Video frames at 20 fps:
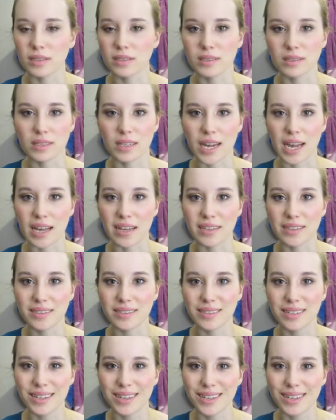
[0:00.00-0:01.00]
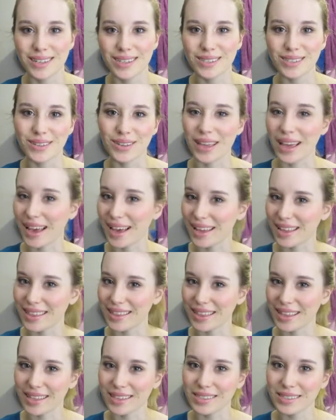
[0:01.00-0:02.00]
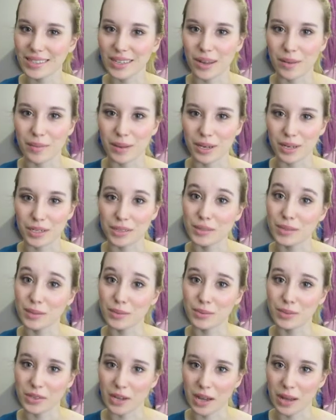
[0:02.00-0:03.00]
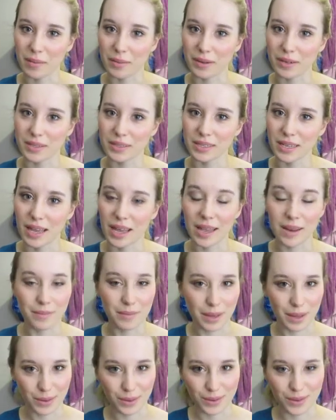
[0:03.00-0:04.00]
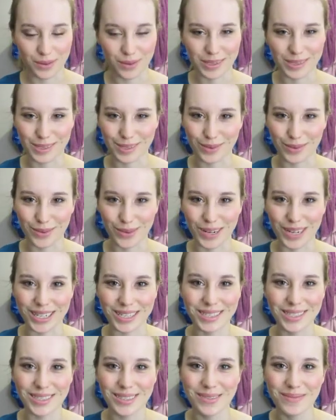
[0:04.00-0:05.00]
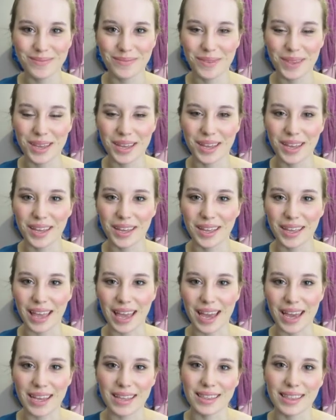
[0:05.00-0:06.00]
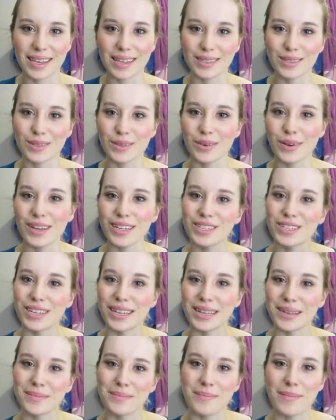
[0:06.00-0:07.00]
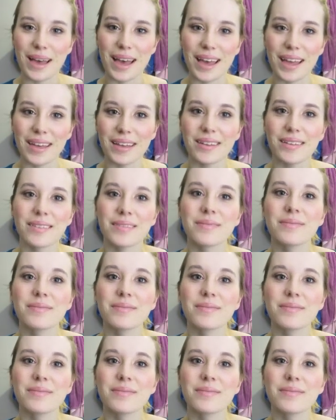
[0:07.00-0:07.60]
It's nuts. So yeah, thanks to all my new subscribers and my old ones, of course. Yeah, thanks for watching. Bye!